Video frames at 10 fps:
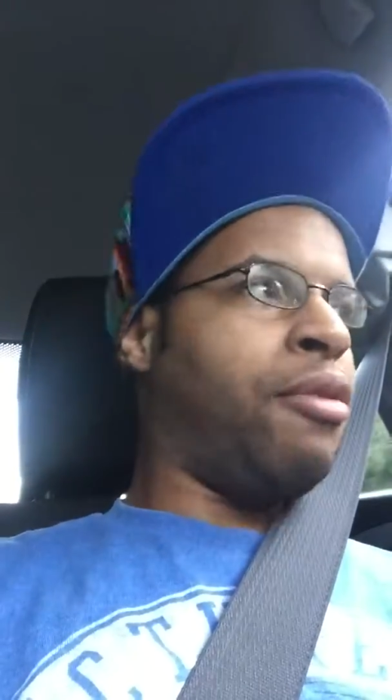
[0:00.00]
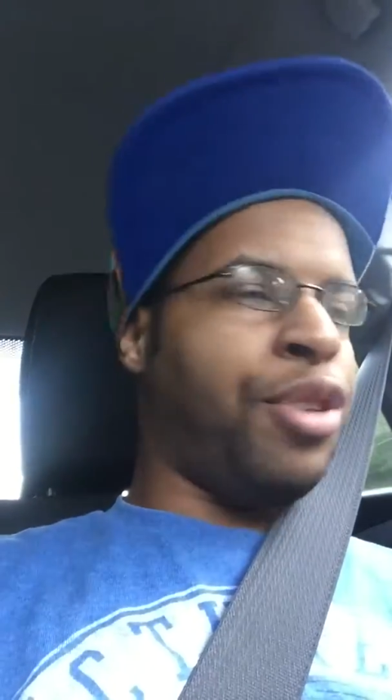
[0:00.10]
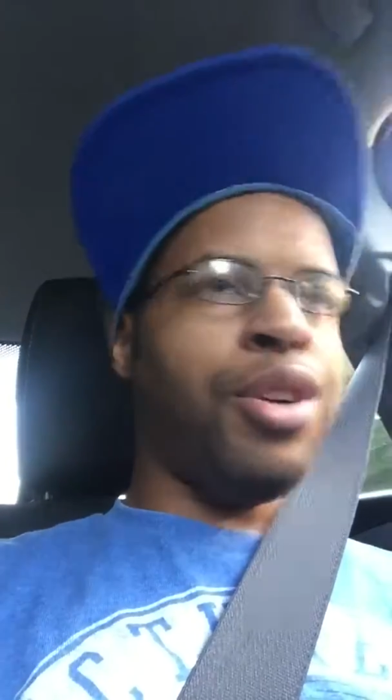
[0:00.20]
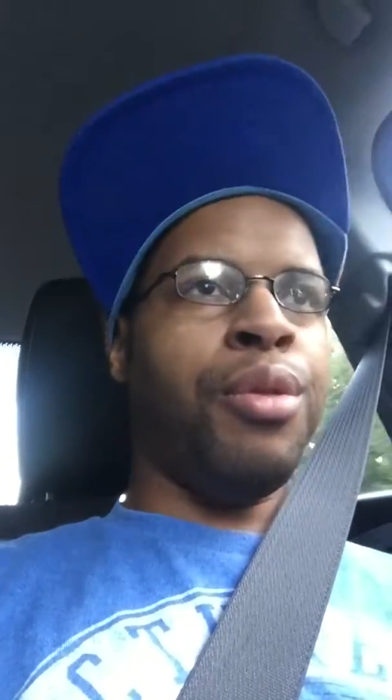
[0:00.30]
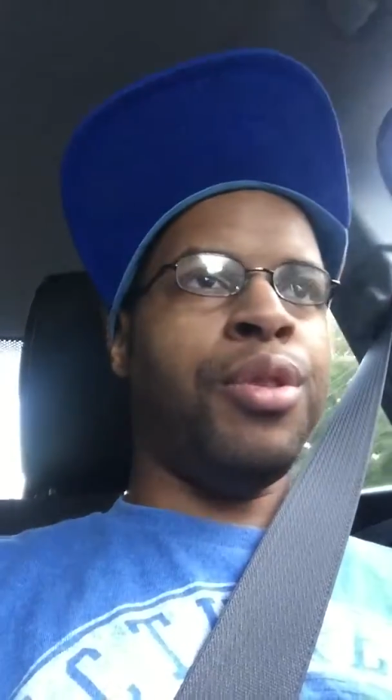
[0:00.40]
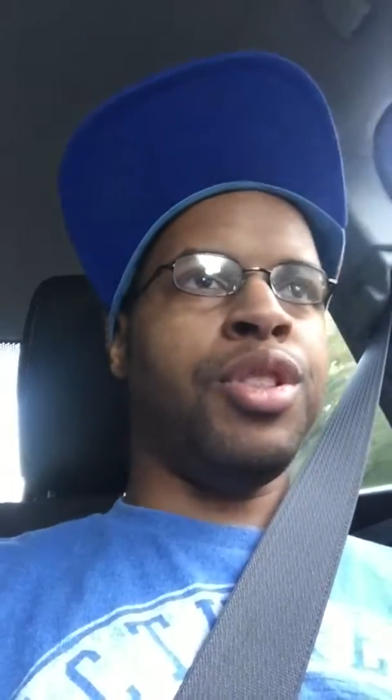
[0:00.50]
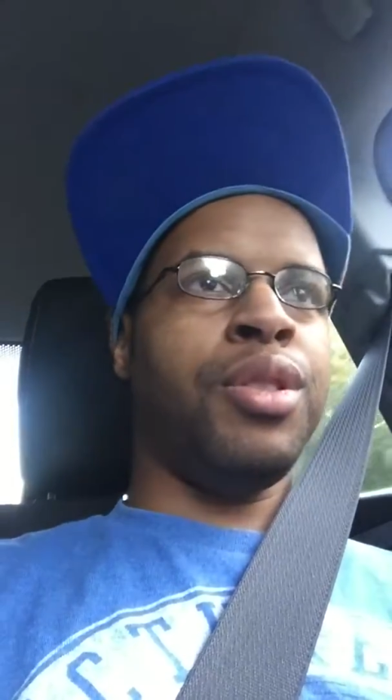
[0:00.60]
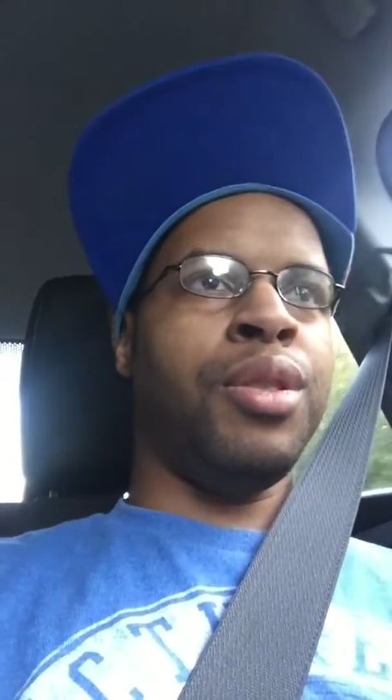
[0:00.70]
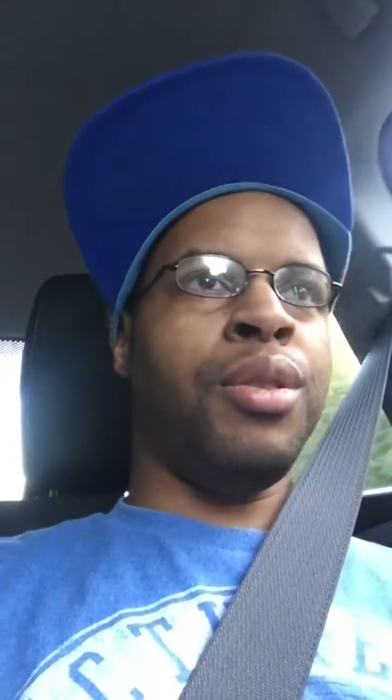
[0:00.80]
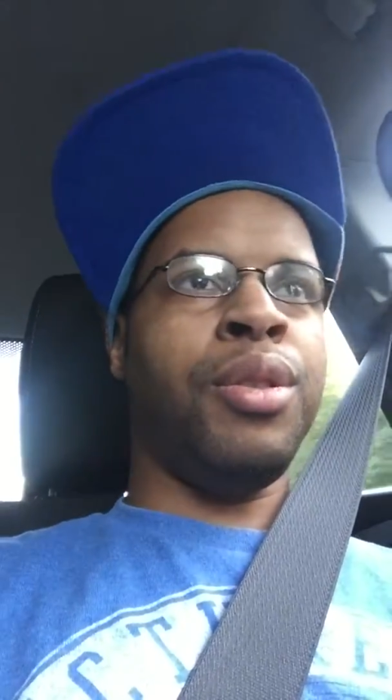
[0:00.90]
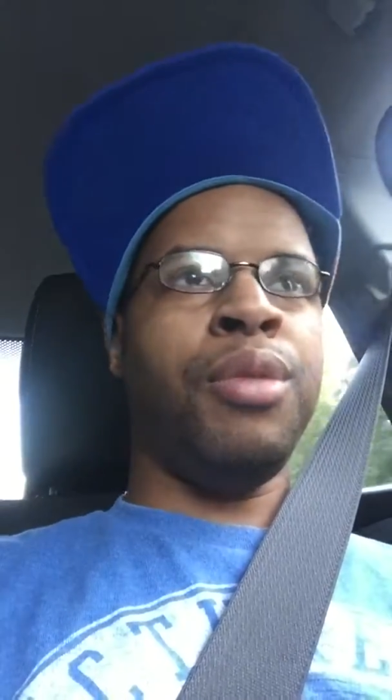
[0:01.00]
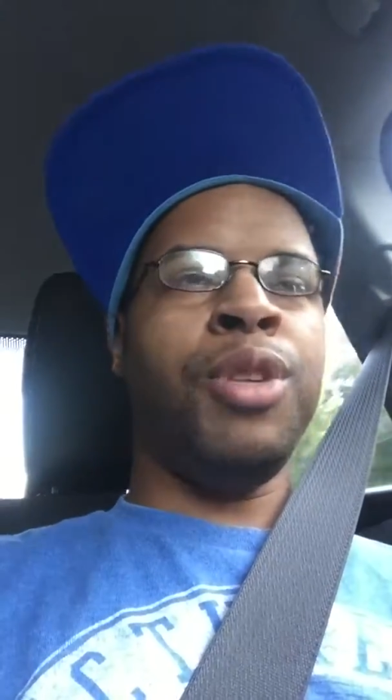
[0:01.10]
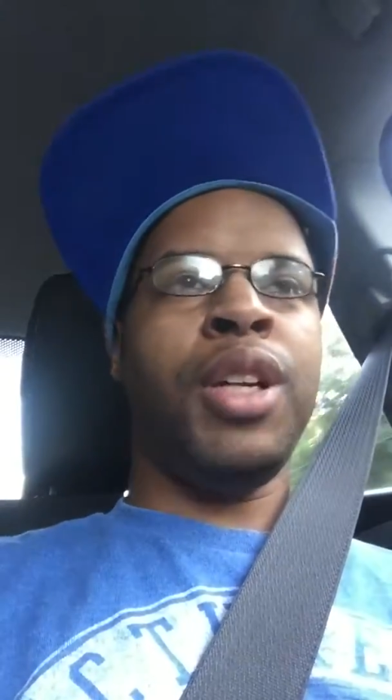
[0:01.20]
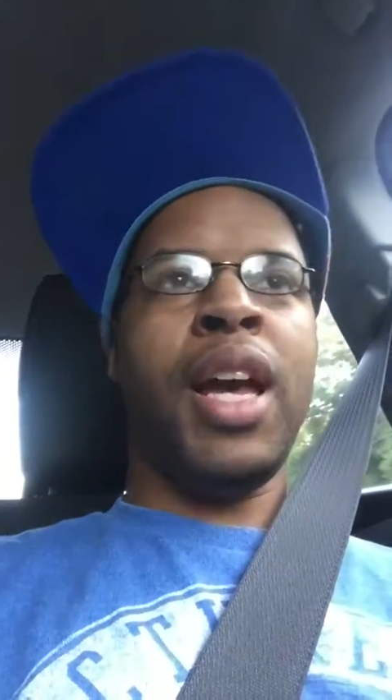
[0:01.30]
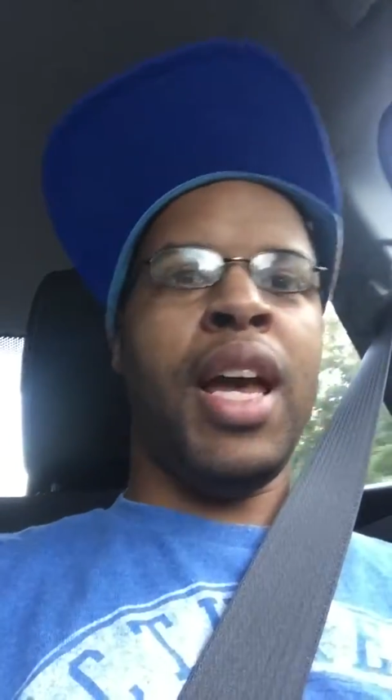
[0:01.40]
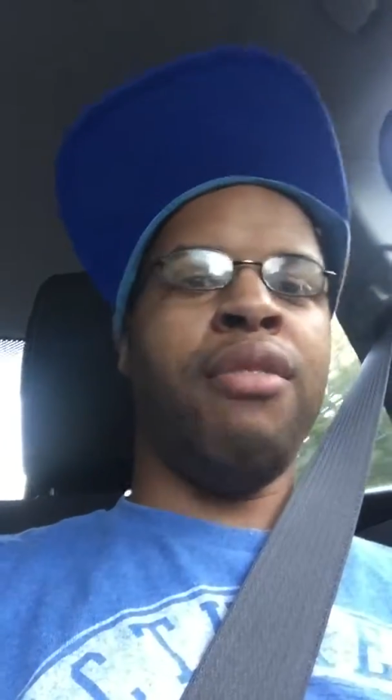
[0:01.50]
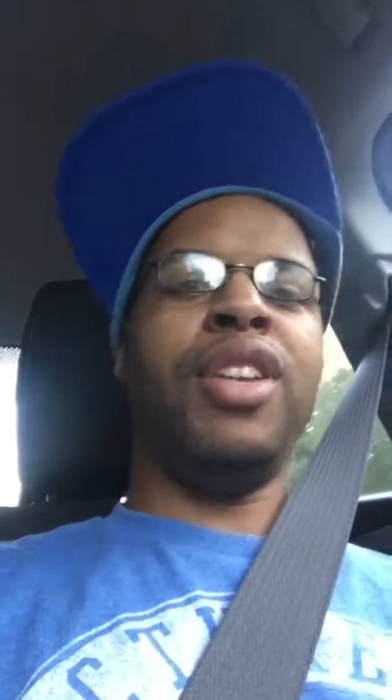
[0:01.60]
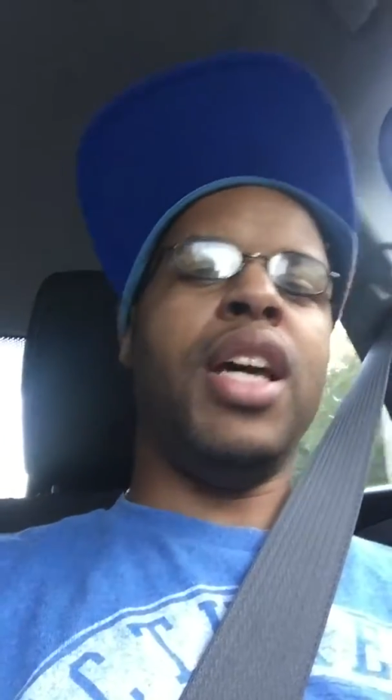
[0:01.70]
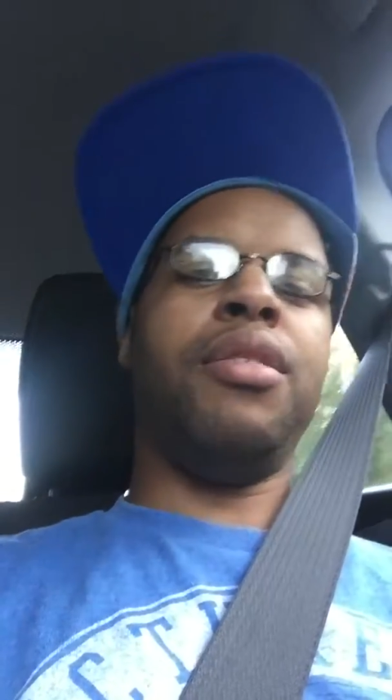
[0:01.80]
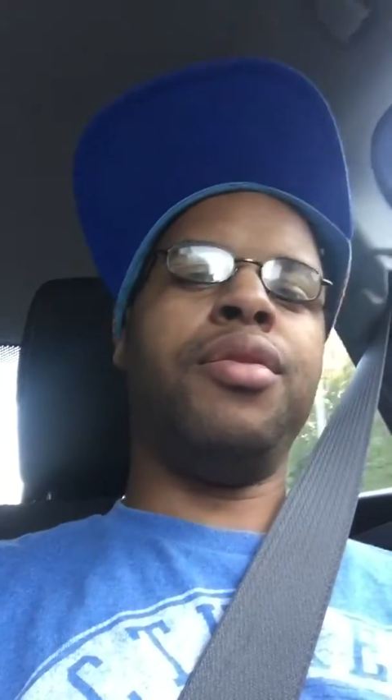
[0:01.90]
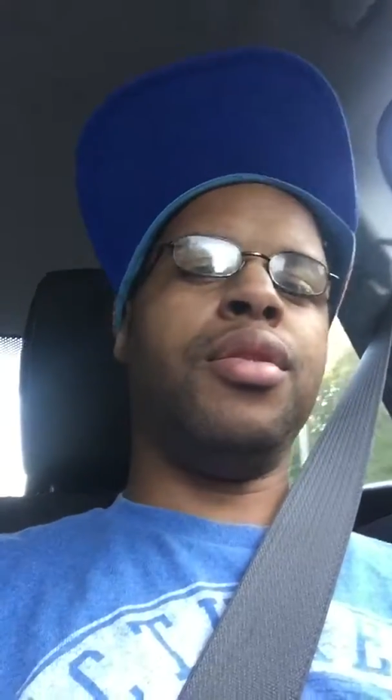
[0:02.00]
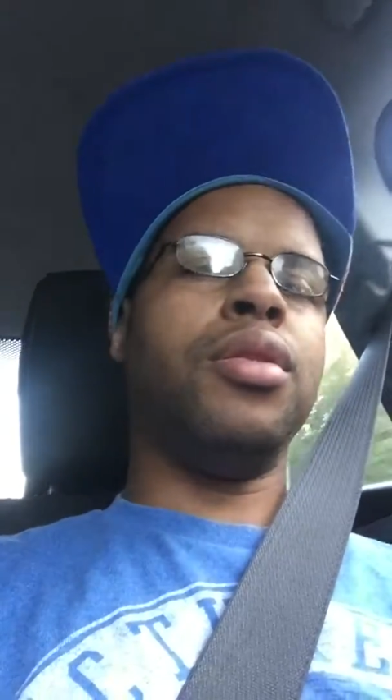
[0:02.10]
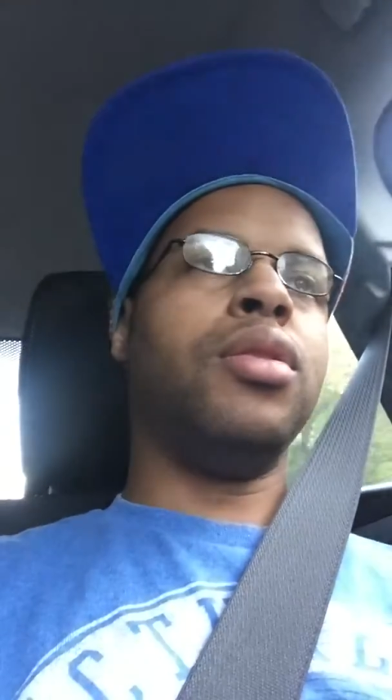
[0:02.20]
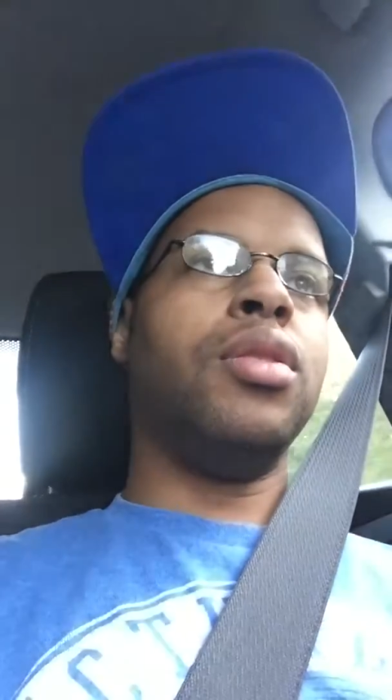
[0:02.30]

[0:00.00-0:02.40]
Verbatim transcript: Vera was the only one I have left.